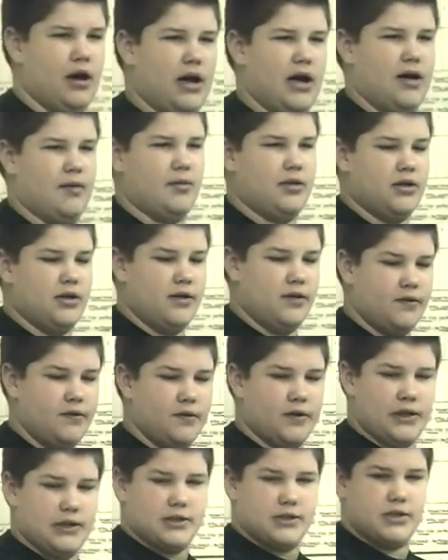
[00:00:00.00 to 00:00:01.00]
I, believe
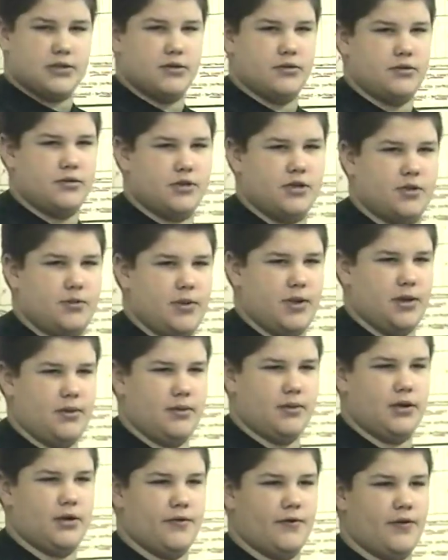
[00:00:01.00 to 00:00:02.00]
that students should be able
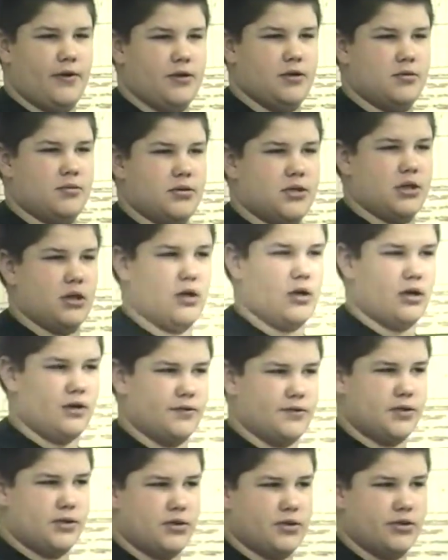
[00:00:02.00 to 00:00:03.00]
to defend themselves
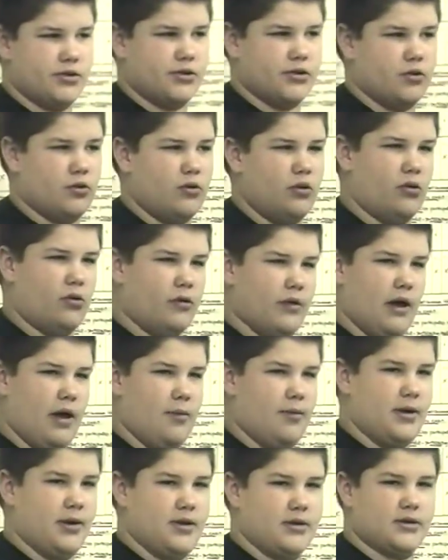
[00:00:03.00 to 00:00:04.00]
in school
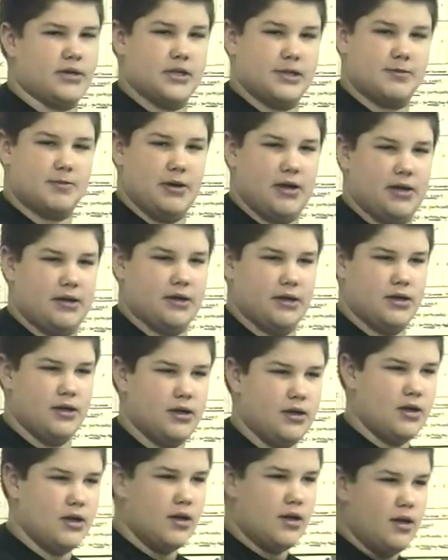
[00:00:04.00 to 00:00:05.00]
without being suspended
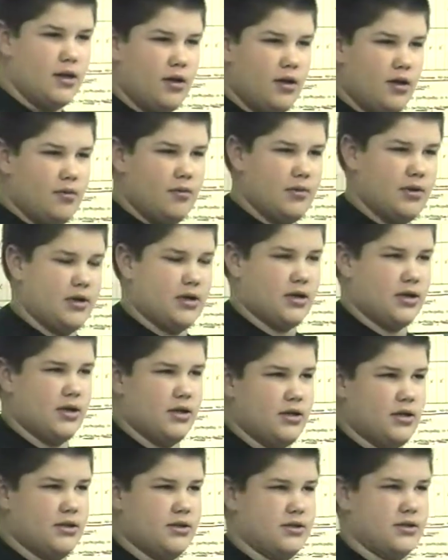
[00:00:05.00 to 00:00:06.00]

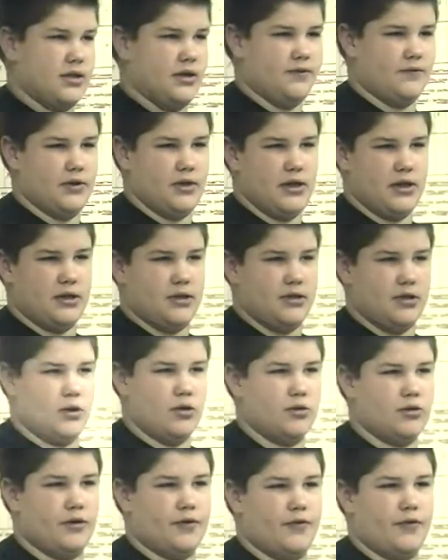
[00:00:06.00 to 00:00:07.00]
because if they
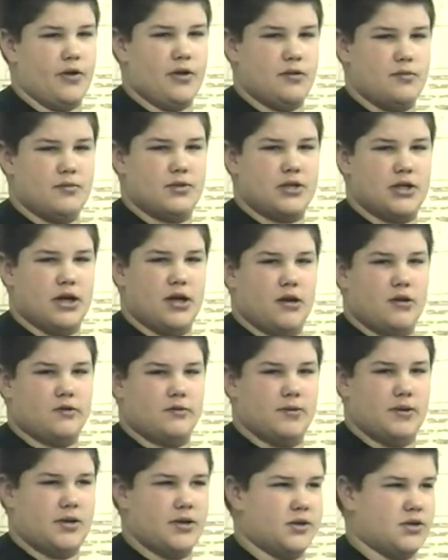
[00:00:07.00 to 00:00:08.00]
don't defend themselves
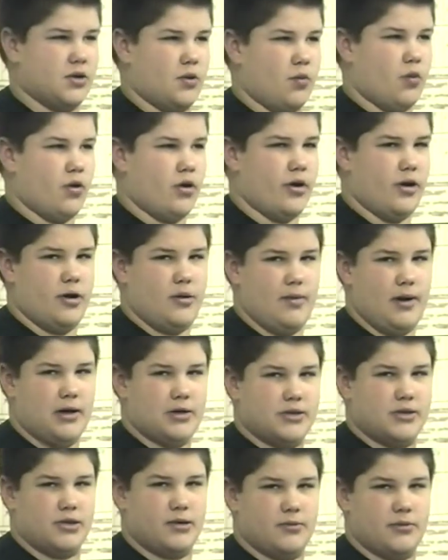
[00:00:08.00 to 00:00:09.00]
because they're worried about
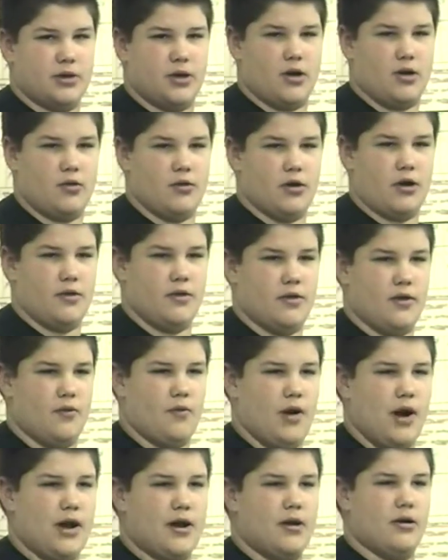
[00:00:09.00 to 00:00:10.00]
something going on their
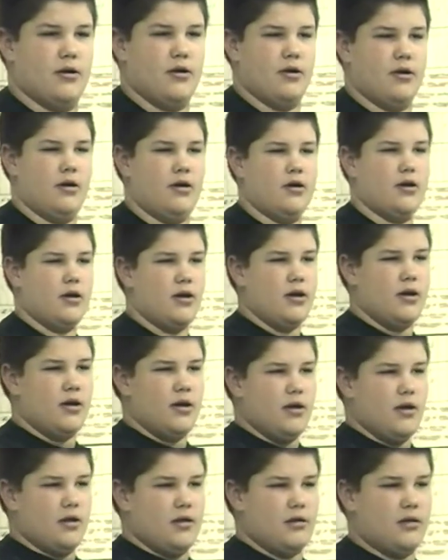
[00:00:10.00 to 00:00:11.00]
record,
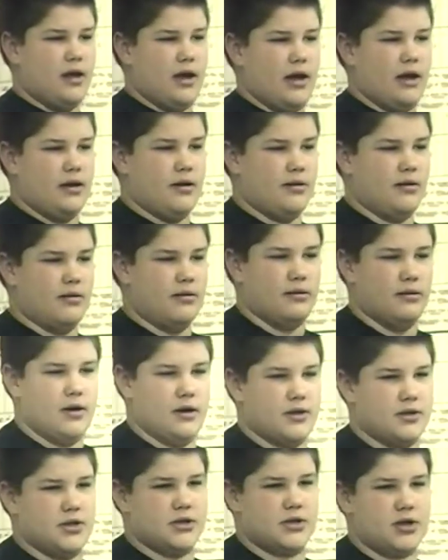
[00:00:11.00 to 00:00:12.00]
then
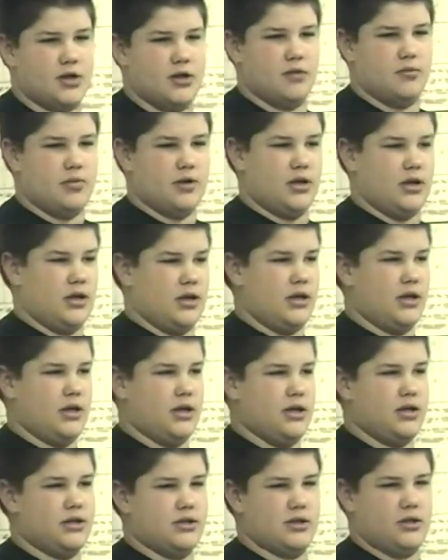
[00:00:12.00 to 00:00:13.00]
they're just going to be
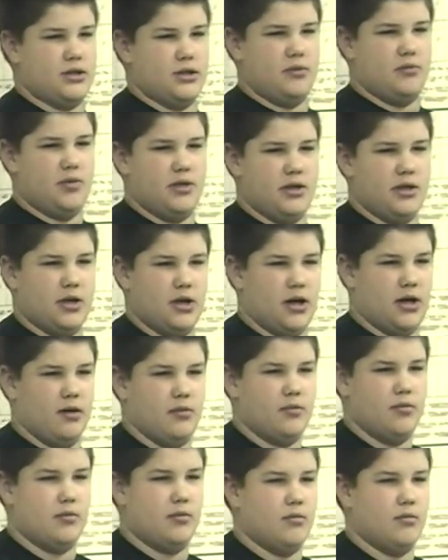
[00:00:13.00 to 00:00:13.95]
easily beat up.